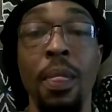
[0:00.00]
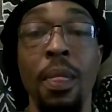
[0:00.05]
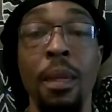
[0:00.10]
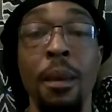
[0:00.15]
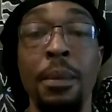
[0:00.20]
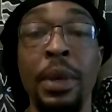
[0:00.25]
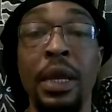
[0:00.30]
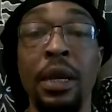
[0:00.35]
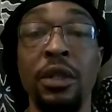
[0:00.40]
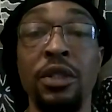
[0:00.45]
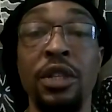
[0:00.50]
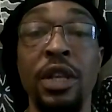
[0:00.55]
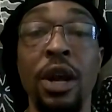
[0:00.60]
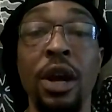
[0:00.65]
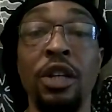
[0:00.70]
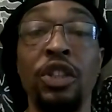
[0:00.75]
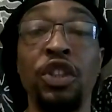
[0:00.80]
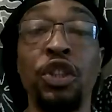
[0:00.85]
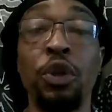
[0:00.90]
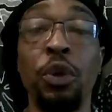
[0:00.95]
Because there
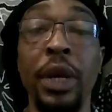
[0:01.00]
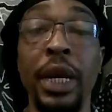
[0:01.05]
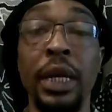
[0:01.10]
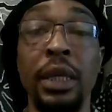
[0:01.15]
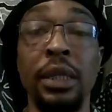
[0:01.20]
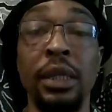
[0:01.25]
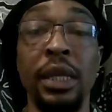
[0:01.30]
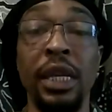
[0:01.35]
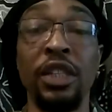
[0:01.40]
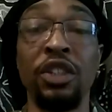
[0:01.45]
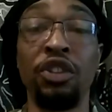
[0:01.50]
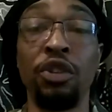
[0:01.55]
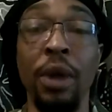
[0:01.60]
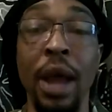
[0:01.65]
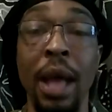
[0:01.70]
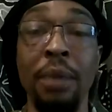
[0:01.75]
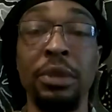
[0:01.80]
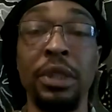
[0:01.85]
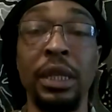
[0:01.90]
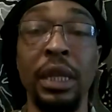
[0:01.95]
are tricks and
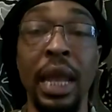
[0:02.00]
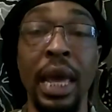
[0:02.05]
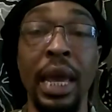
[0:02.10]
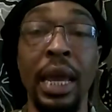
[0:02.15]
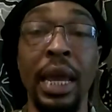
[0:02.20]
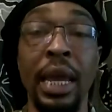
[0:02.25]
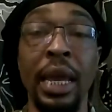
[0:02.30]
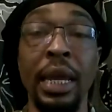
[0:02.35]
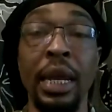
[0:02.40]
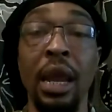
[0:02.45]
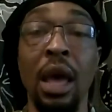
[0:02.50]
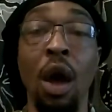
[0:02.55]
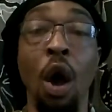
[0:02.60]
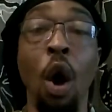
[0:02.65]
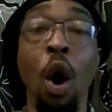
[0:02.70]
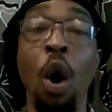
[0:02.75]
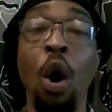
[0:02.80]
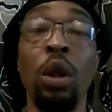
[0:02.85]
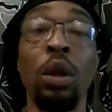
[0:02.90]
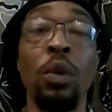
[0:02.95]
traps laid
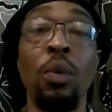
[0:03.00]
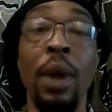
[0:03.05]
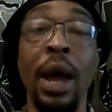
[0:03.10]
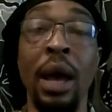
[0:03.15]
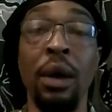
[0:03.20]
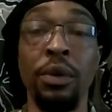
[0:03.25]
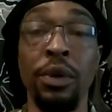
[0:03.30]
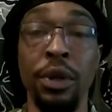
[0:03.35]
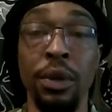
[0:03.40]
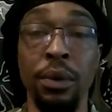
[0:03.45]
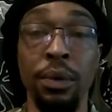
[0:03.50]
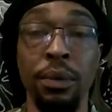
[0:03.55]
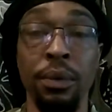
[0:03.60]
all around you.